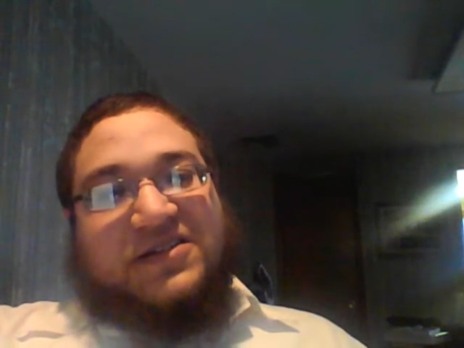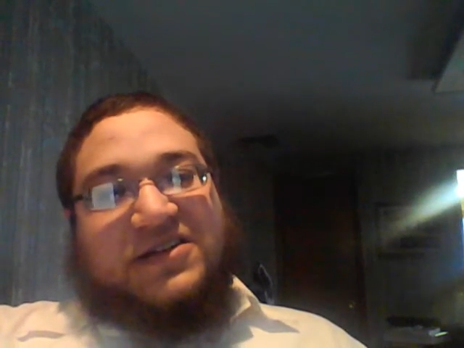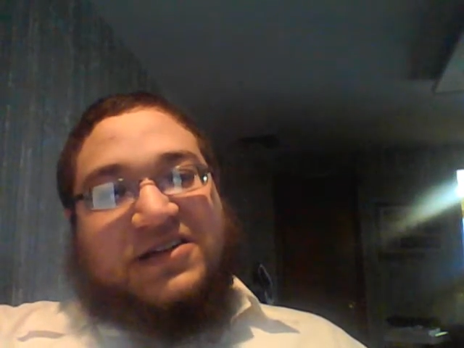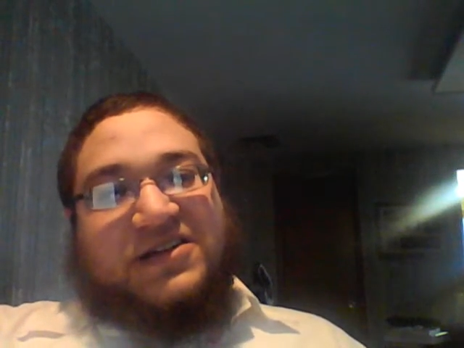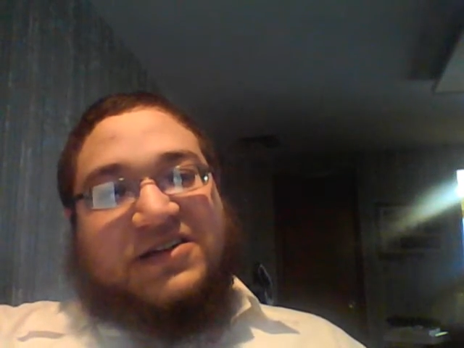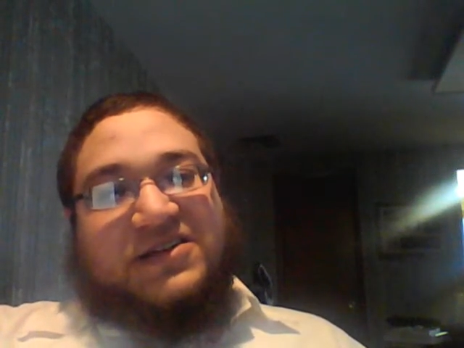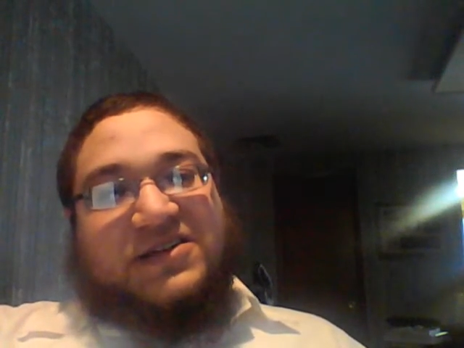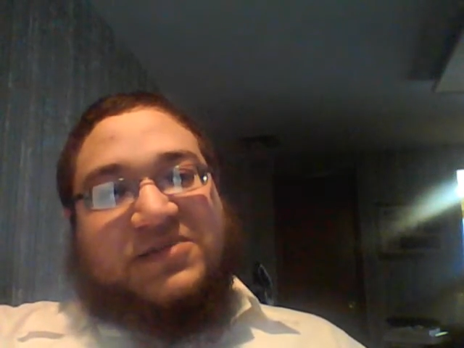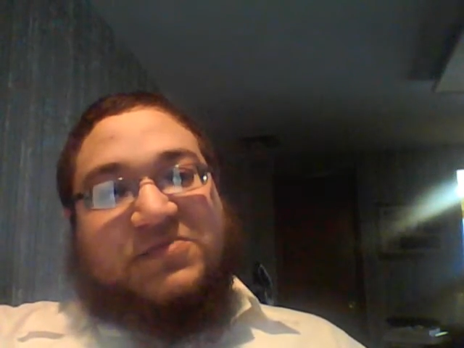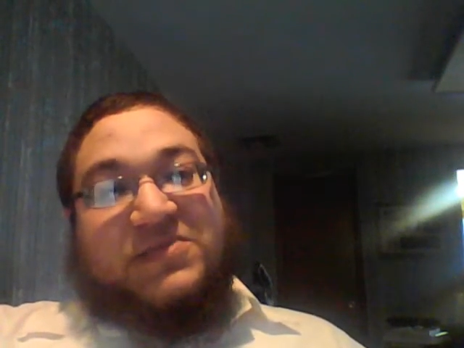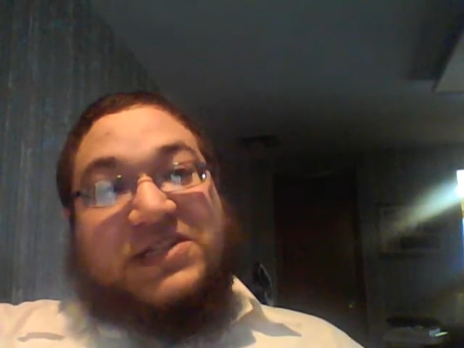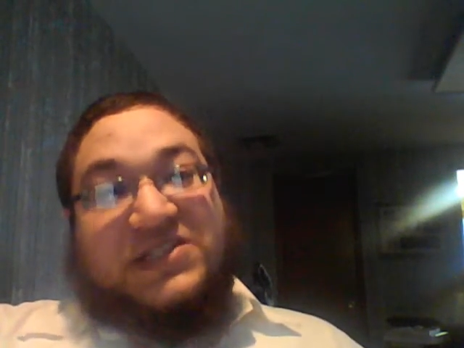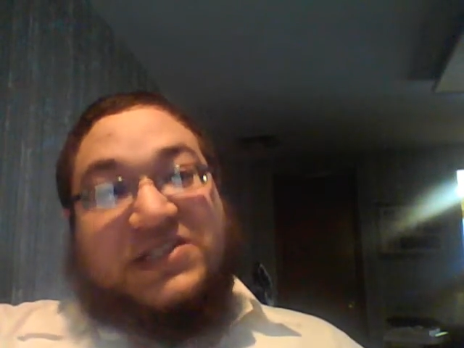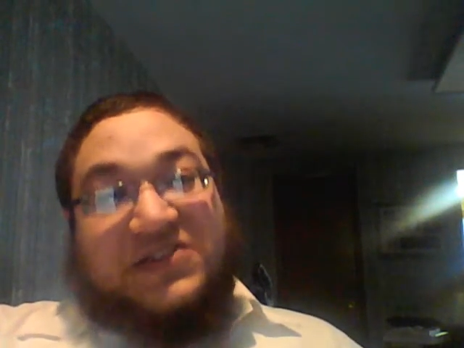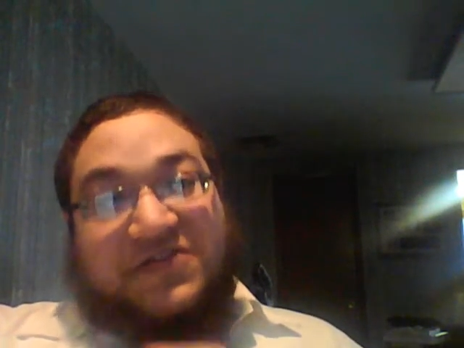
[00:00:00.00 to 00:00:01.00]
it
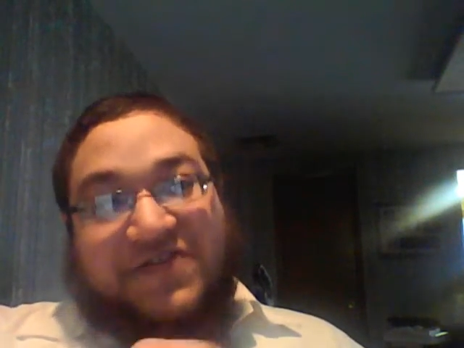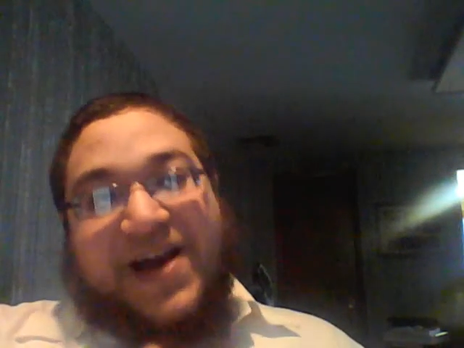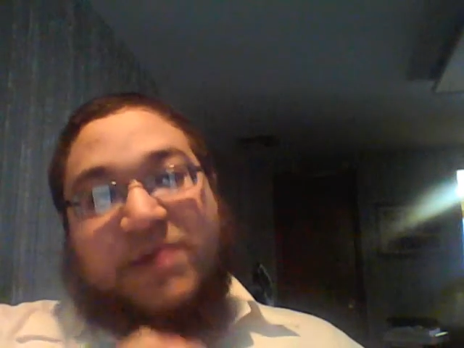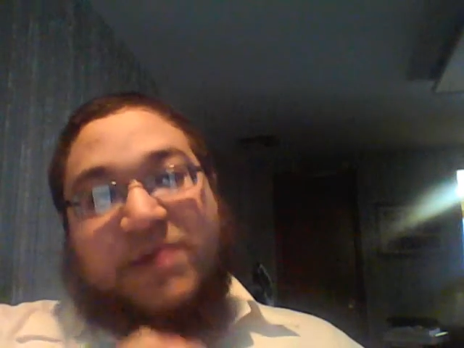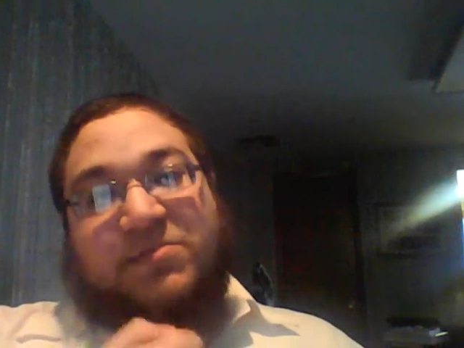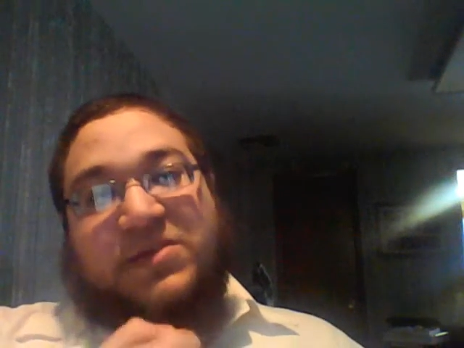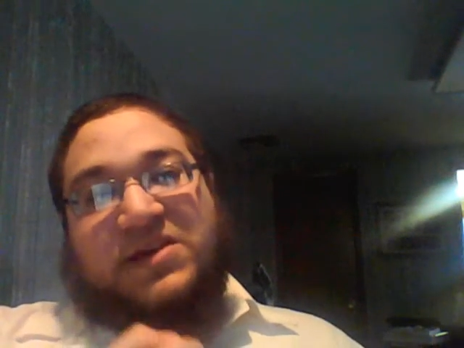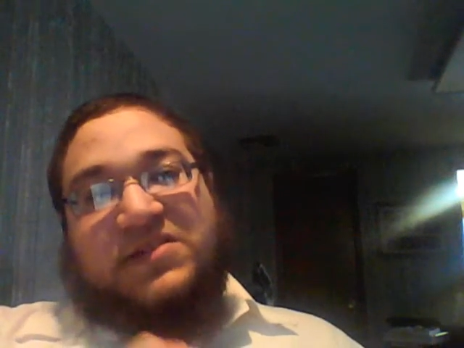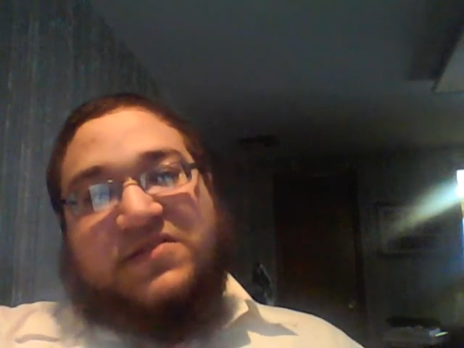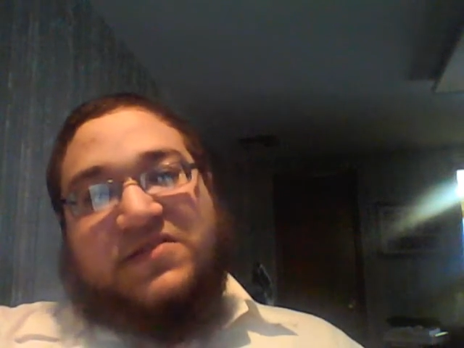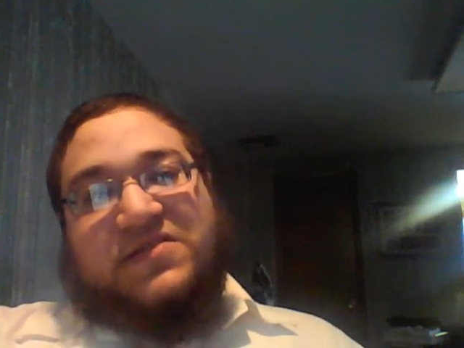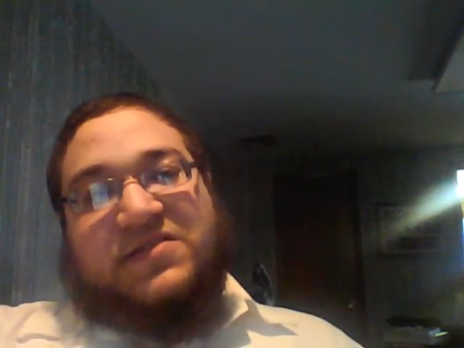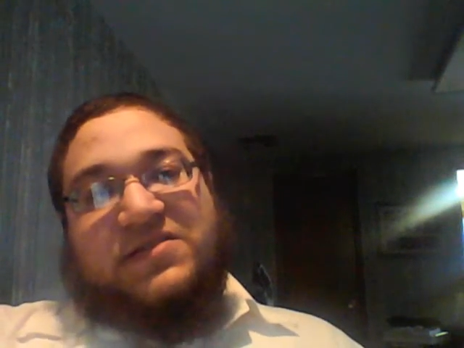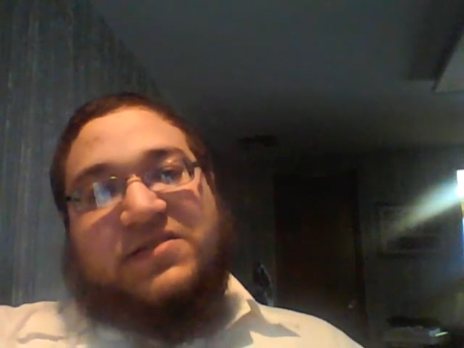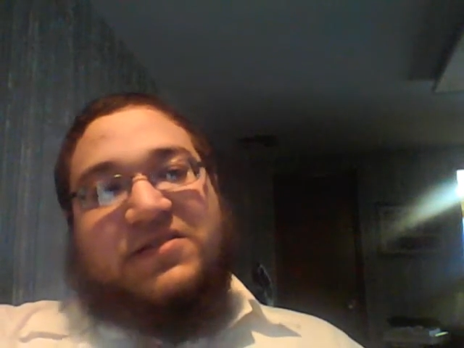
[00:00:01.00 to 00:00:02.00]
means fat
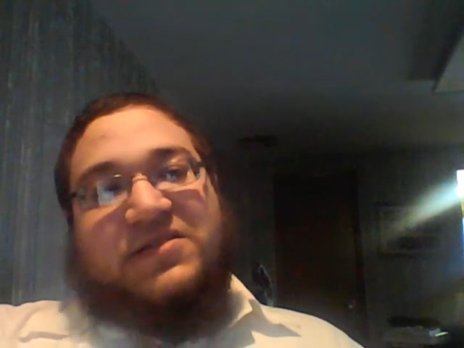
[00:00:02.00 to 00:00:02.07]
meat.